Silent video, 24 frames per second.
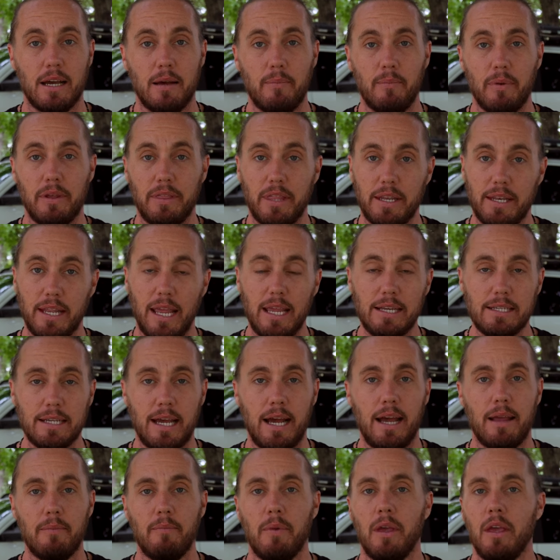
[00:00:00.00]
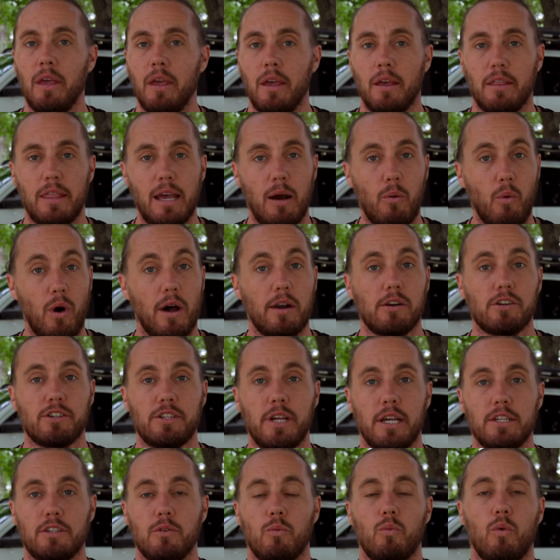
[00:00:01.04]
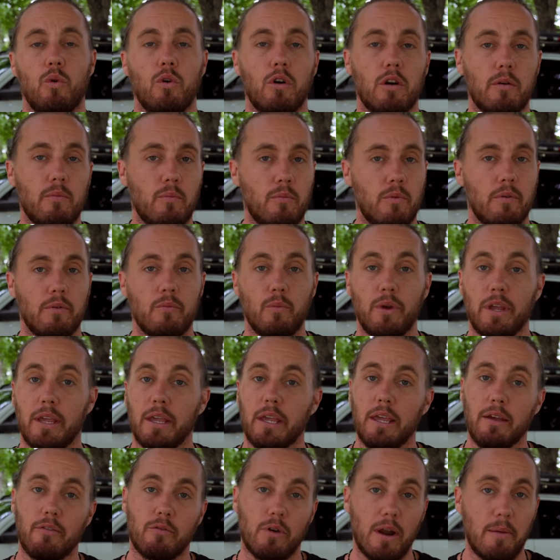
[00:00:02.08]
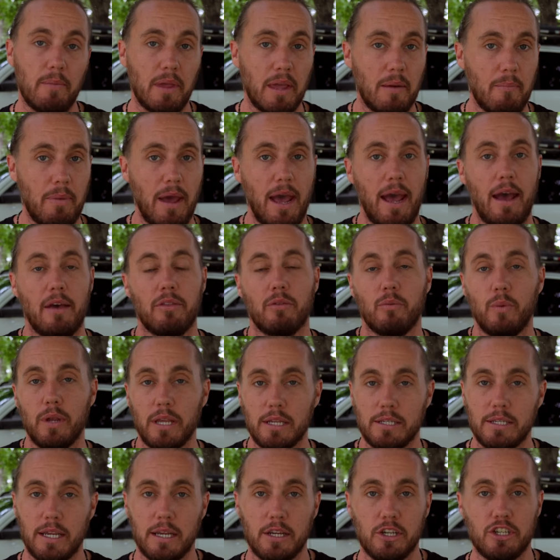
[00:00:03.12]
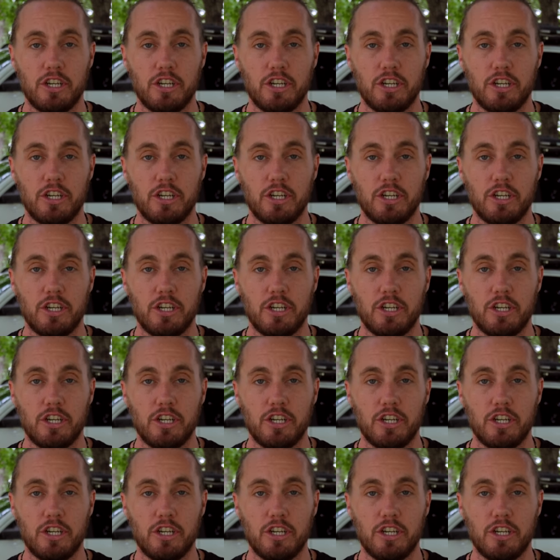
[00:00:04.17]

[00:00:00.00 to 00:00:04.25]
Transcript: up in the daytime. That water's nice and warm. We can give Remy a bath, we can take a